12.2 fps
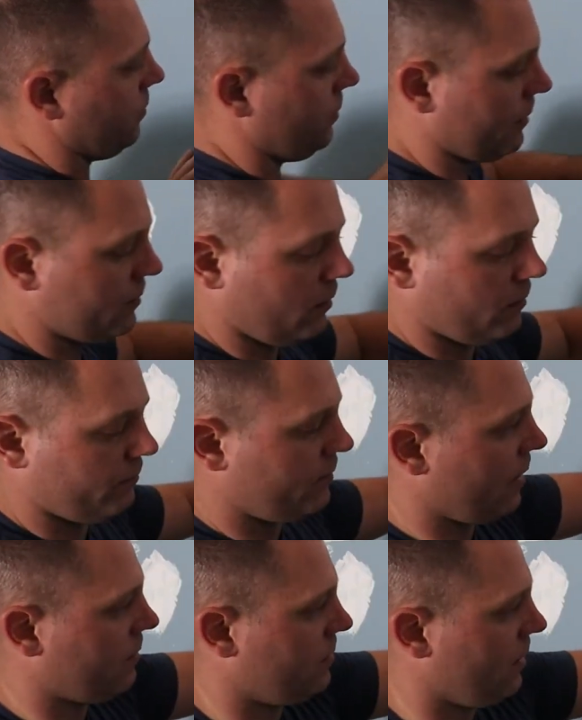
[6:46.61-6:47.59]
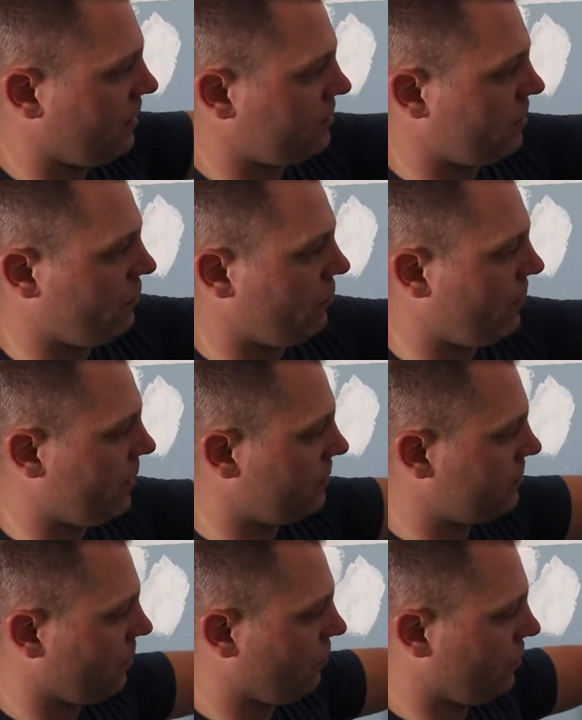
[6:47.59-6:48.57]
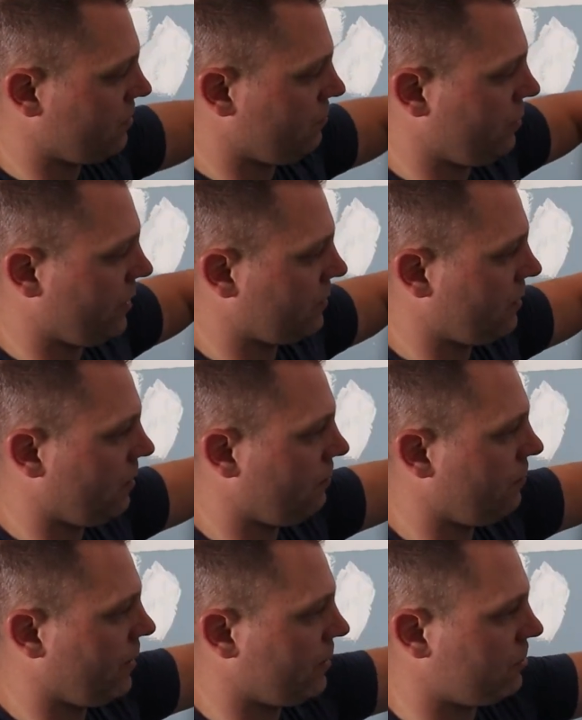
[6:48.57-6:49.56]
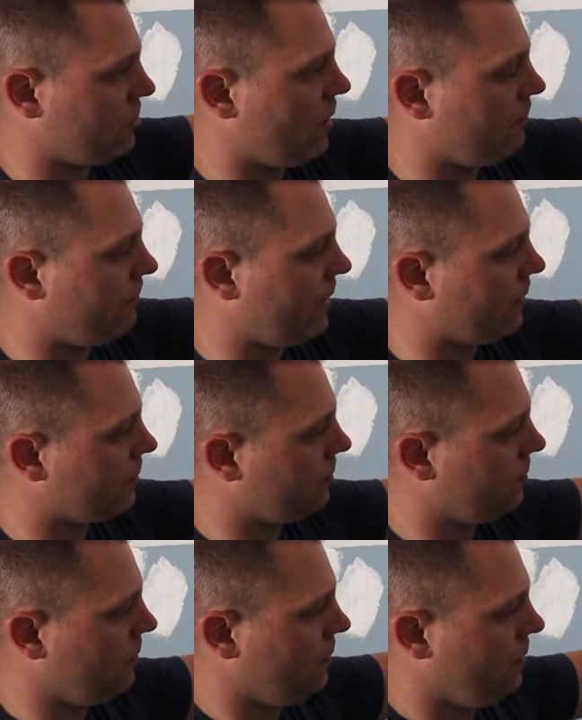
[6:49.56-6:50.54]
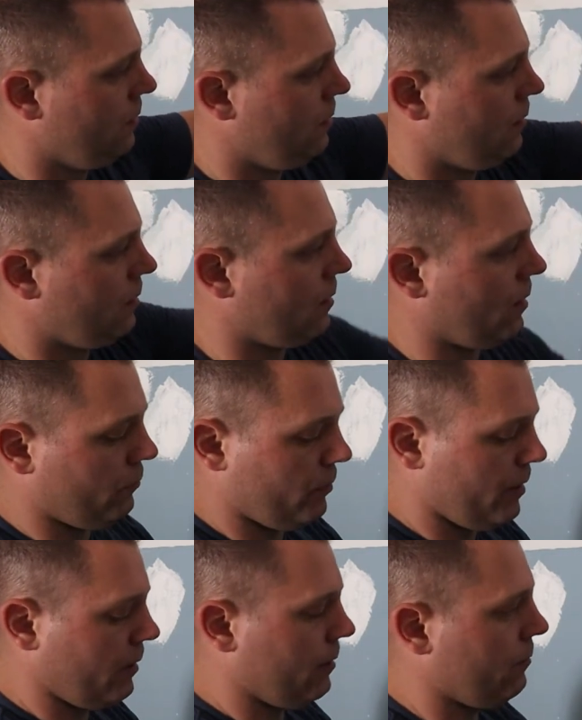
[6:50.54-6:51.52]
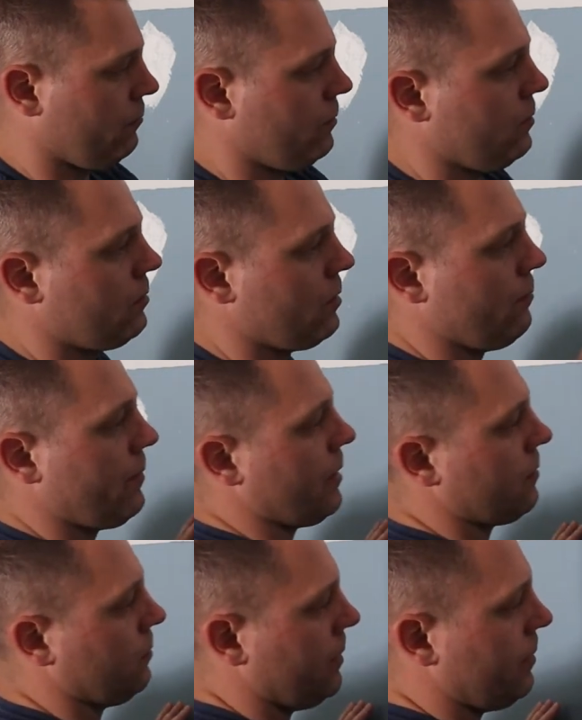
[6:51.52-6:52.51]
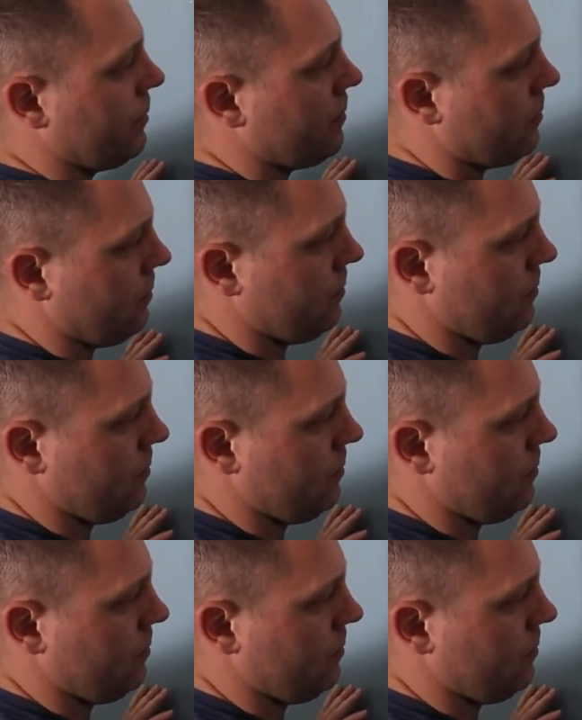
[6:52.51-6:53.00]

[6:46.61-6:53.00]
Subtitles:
collect all of that dust that remains that wasn't picked up by the shop vac. And that way, when you come back later